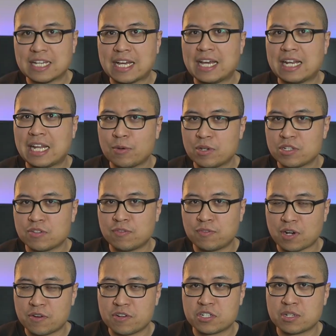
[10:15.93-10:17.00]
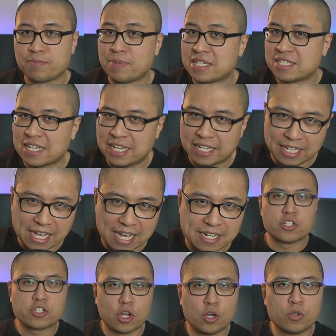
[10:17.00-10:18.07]
that allow it to flourish the best that it can.
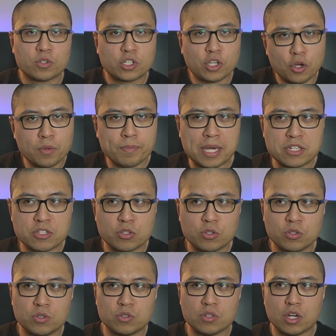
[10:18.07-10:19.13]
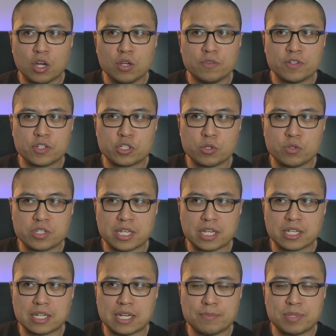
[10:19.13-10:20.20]
So going back to
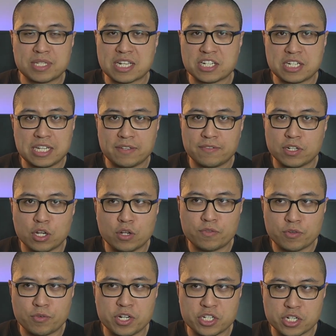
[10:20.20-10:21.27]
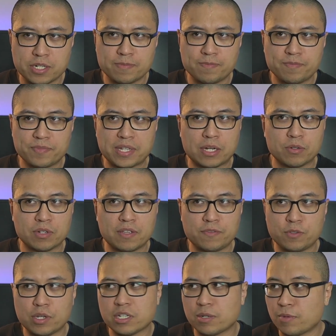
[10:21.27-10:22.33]
overshooting and potentially even overreaching. Now, if
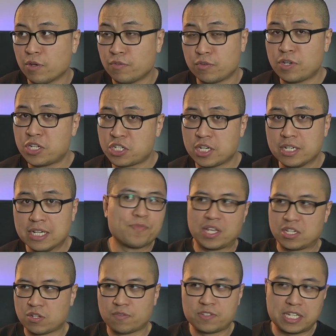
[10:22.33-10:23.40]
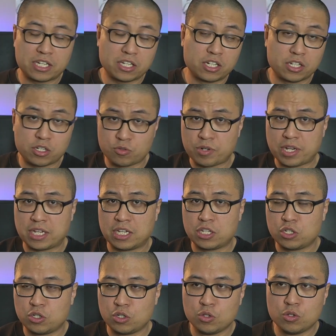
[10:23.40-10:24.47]
you end up overreaching, that's obviously going to create a
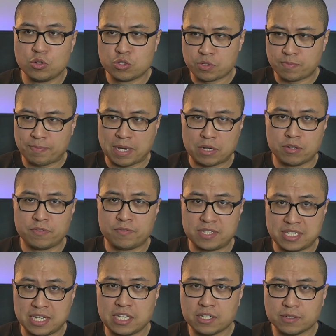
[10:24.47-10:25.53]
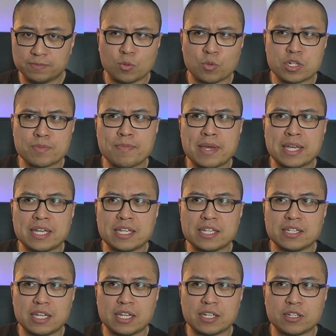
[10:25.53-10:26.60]
huge bout of fatigue, which
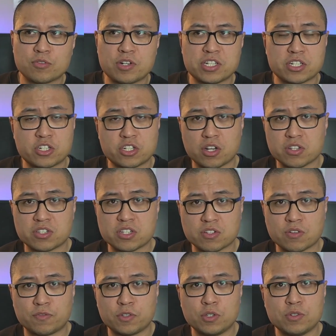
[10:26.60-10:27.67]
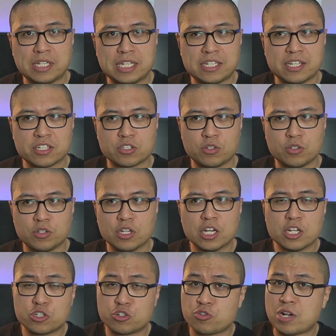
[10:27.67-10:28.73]
may increase the chances of you needing to
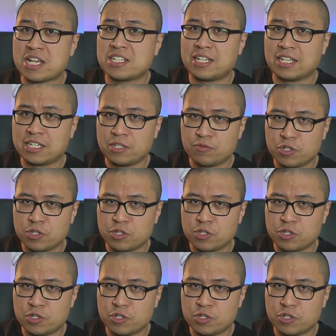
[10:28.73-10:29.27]
drastically